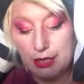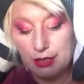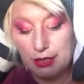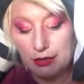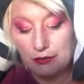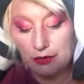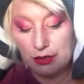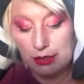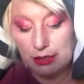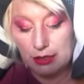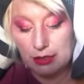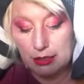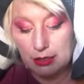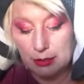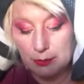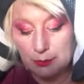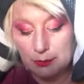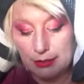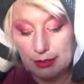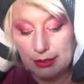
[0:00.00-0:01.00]
giving it
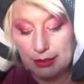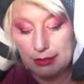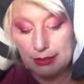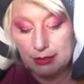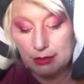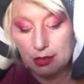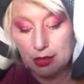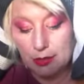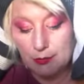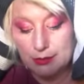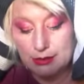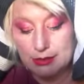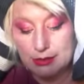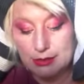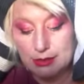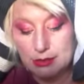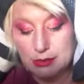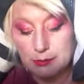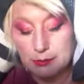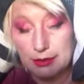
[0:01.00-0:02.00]
a plain and common
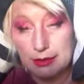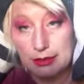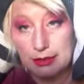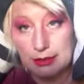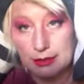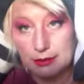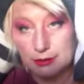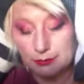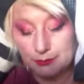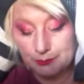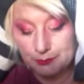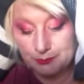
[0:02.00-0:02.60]
sense meaning.